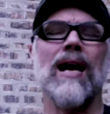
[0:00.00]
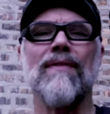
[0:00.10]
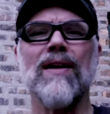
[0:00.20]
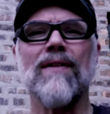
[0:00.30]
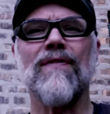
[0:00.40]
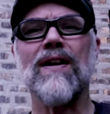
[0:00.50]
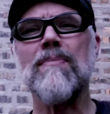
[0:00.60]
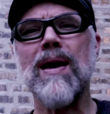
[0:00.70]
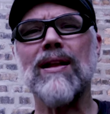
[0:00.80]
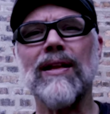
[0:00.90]
And then
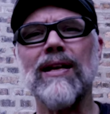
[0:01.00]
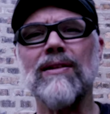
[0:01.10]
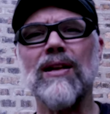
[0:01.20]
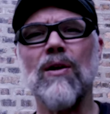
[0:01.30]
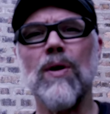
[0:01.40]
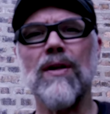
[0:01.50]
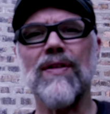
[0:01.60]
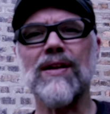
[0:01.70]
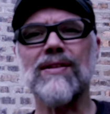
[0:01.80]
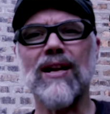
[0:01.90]
fundamentally, you know, one of the
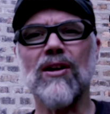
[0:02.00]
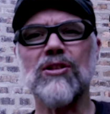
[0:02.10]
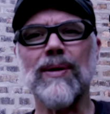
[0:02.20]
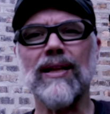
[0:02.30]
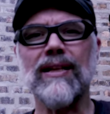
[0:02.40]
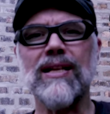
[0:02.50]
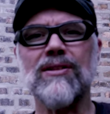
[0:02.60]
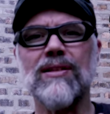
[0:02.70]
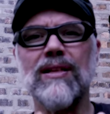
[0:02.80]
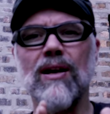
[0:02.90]
things that ultimately
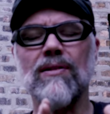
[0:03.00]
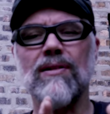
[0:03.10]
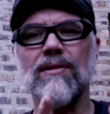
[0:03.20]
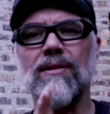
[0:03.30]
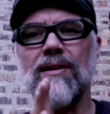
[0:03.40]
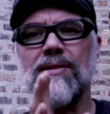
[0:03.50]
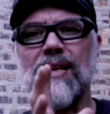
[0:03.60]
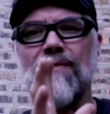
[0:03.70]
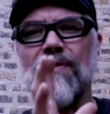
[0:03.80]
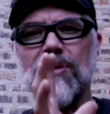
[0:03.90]
leads, you know,
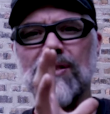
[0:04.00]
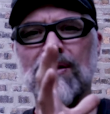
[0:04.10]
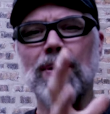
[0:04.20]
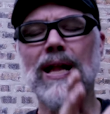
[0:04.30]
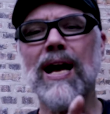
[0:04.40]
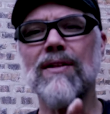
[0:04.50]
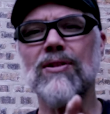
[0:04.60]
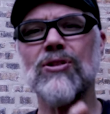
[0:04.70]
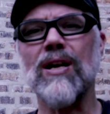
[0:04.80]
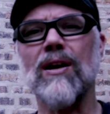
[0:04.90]
aside from just applying
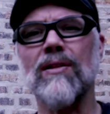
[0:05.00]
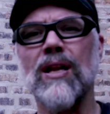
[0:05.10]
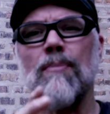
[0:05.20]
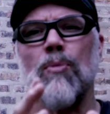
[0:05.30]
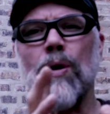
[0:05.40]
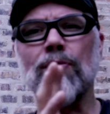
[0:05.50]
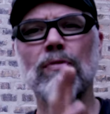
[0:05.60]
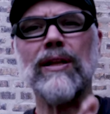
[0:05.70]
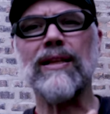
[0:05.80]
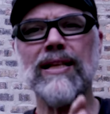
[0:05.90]
the shell, what
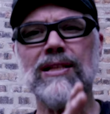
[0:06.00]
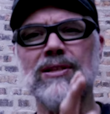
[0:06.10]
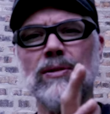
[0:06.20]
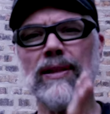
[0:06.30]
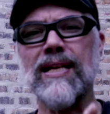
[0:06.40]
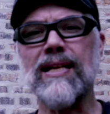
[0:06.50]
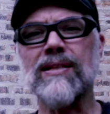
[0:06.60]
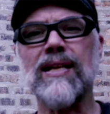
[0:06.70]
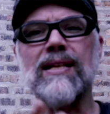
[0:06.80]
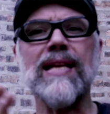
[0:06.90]
really leads to
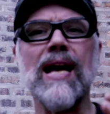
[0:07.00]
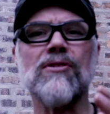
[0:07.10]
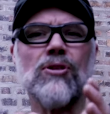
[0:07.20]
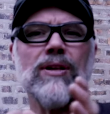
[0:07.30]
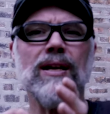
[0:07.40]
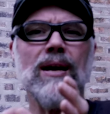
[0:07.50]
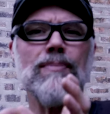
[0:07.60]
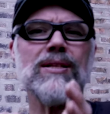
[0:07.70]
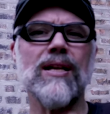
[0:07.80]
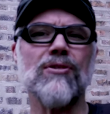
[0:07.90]
leaks is actually a
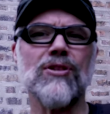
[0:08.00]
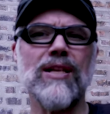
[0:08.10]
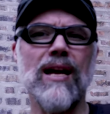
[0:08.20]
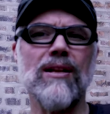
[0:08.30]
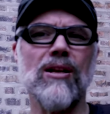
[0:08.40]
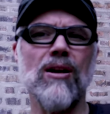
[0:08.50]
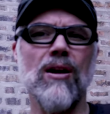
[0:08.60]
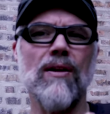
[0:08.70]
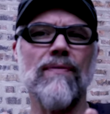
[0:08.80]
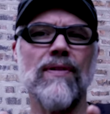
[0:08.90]
misunderstanding
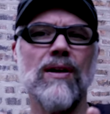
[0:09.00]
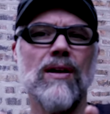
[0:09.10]
of